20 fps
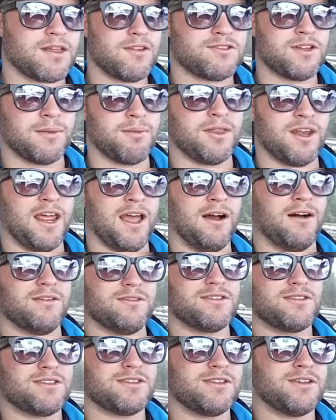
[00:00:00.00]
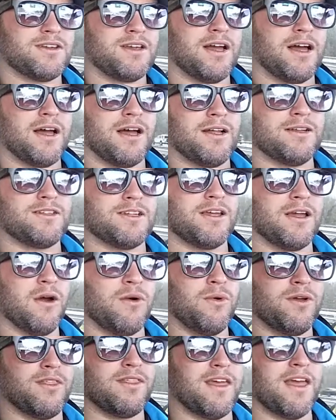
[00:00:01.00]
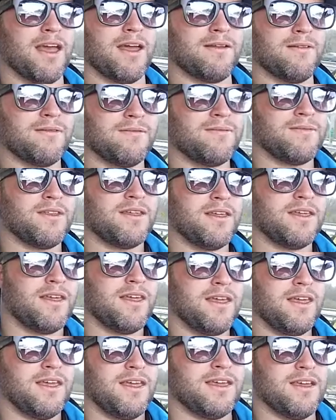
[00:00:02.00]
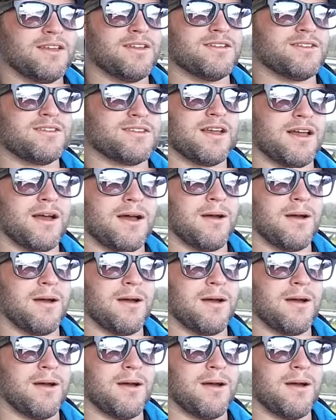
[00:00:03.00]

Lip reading: Something else to go with that is,